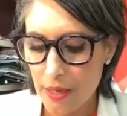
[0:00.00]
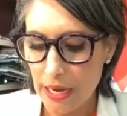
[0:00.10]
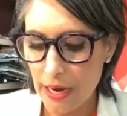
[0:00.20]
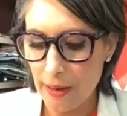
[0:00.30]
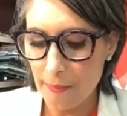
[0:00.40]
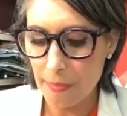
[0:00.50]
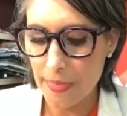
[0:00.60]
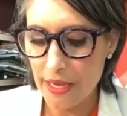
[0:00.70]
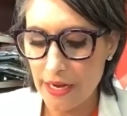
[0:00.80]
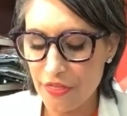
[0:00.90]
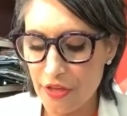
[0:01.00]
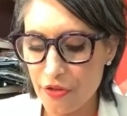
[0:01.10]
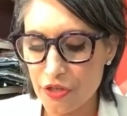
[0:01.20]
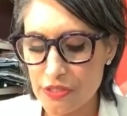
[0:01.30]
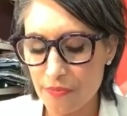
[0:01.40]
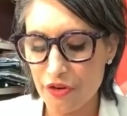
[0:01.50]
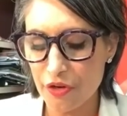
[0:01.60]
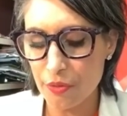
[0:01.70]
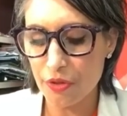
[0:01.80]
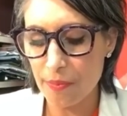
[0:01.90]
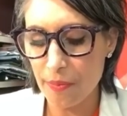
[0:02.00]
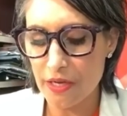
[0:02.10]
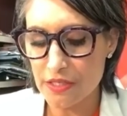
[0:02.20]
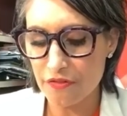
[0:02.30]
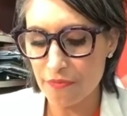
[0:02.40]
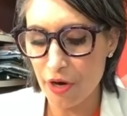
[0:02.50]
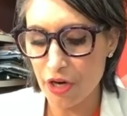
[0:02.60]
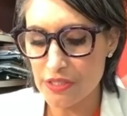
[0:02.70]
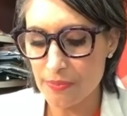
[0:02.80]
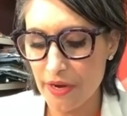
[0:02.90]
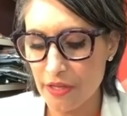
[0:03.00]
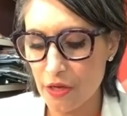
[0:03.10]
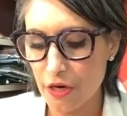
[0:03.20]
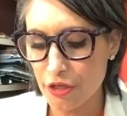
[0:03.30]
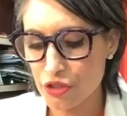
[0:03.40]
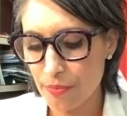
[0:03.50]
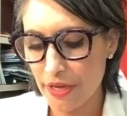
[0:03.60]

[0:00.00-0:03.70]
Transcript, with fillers: Um, and I think there's some really, really positive parts by and large.